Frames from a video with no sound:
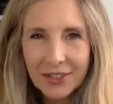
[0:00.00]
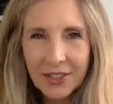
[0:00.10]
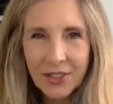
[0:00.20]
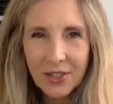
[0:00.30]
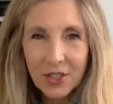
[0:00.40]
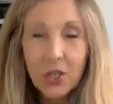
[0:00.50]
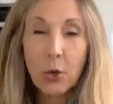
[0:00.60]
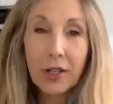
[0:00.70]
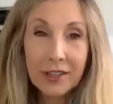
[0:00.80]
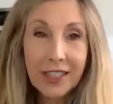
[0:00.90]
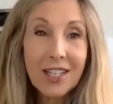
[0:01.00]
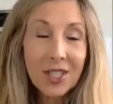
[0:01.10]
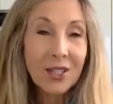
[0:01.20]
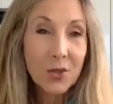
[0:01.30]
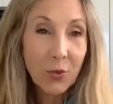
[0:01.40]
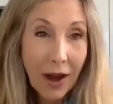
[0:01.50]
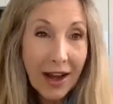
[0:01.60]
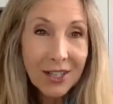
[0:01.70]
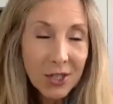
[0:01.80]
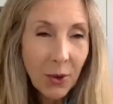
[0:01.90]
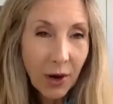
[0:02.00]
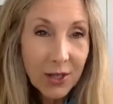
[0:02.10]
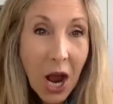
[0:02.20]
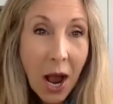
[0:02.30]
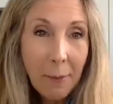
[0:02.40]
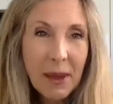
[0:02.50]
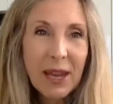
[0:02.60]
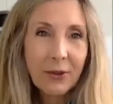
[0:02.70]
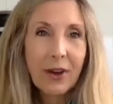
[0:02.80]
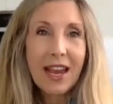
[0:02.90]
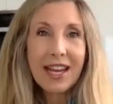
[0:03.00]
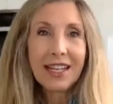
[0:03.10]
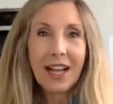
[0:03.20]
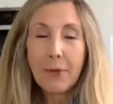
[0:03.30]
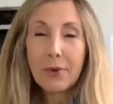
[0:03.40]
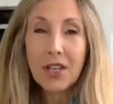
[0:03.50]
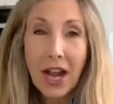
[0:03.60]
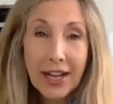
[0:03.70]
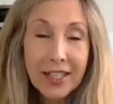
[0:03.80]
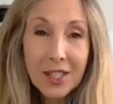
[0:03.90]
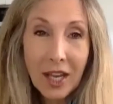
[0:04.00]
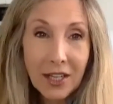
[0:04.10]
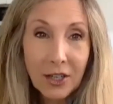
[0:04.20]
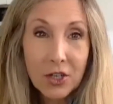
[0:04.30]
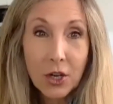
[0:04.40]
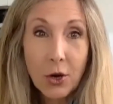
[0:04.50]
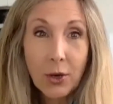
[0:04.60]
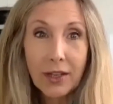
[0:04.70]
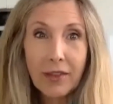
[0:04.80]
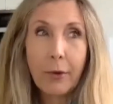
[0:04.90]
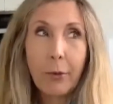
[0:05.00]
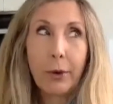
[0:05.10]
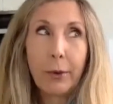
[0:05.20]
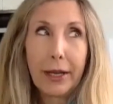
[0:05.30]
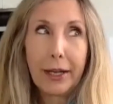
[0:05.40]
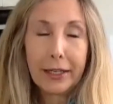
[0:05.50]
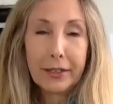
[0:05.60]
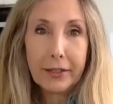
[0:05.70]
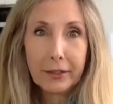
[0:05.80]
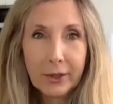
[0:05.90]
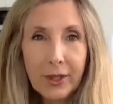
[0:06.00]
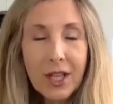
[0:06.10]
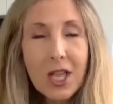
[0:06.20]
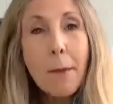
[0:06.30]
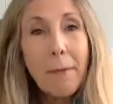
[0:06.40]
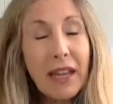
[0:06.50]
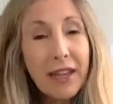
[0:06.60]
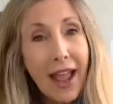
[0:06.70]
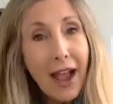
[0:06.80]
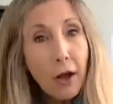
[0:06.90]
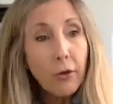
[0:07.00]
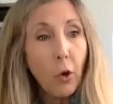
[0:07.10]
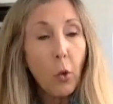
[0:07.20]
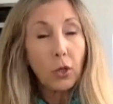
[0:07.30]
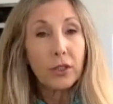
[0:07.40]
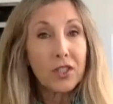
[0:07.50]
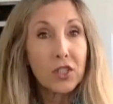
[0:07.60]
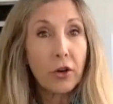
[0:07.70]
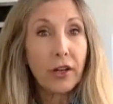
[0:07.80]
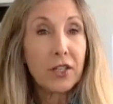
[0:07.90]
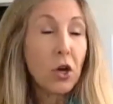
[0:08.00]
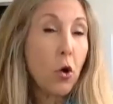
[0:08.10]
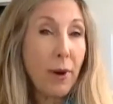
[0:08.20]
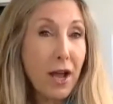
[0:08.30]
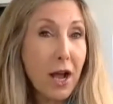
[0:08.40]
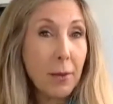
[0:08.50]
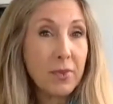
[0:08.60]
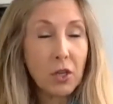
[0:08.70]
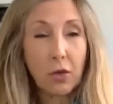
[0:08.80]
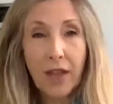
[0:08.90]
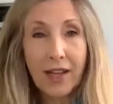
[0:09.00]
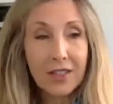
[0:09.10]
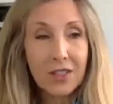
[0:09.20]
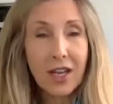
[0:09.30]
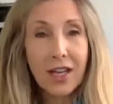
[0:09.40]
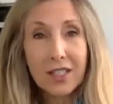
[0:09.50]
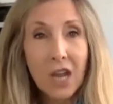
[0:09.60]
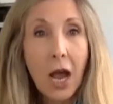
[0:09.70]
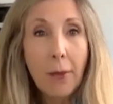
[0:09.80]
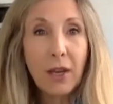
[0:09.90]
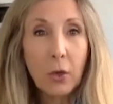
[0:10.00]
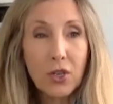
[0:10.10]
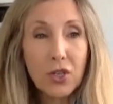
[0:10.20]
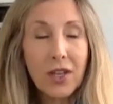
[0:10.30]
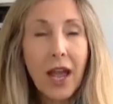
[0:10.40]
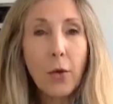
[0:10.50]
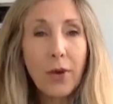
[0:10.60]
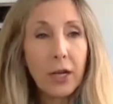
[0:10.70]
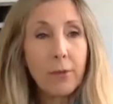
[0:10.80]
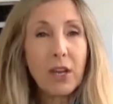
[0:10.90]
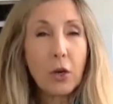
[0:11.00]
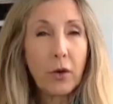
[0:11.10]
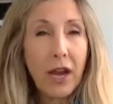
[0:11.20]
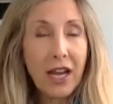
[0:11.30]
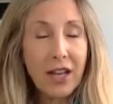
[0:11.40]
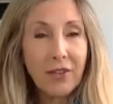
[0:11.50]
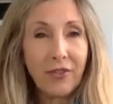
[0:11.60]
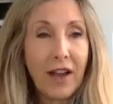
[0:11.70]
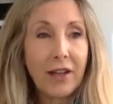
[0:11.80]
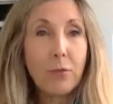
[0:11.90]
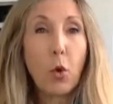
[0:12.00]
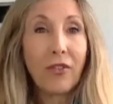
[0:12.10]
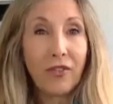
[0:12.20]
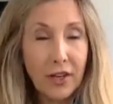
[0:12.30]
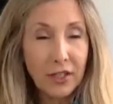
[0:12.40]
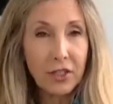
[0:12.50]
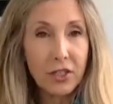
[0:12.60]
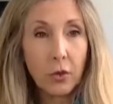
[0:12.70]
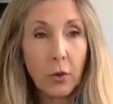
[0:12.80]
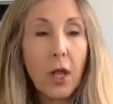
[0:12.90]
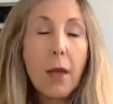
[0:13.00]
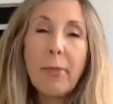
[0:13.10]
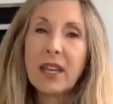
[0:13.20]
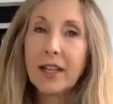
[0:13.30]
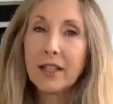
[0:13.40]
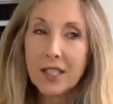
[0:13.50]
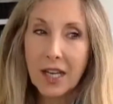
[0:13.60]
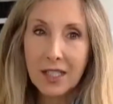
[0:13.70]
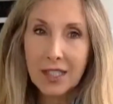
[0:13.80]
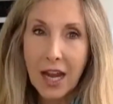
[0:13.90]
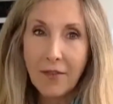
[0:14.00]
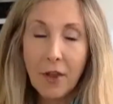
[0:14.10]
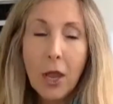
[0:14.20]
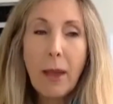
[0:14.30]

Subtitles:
Which sort of leads us right into our topic, right? I was kind of saying and joking, like, what are we going to do? But now the world is starting to open up. So that's today's topic, which is how are we going to be creative, find more fun to do, but yet stay safe.